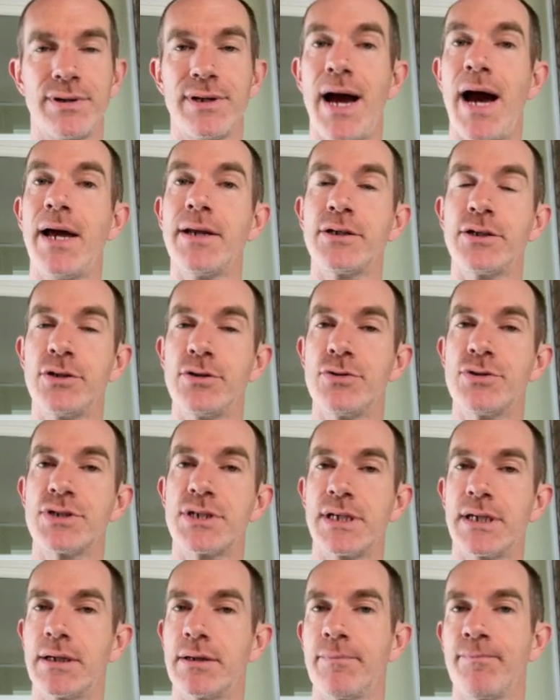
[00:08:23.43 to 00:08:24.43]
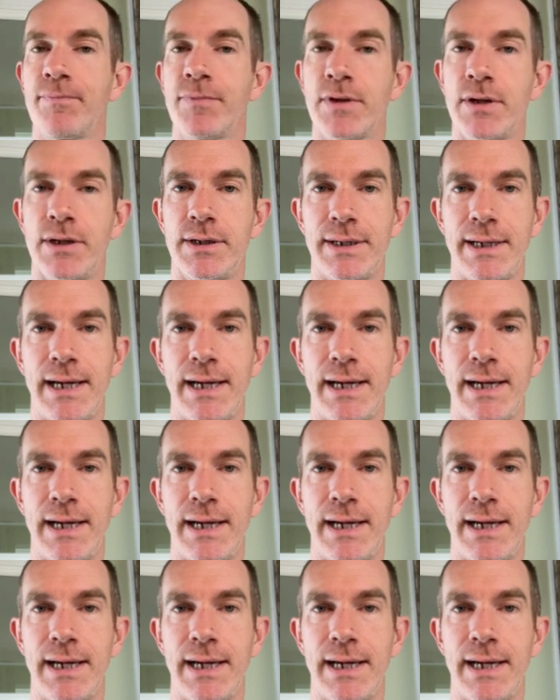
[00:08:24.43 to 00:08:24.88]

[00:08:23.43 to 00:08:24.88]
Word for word: not using an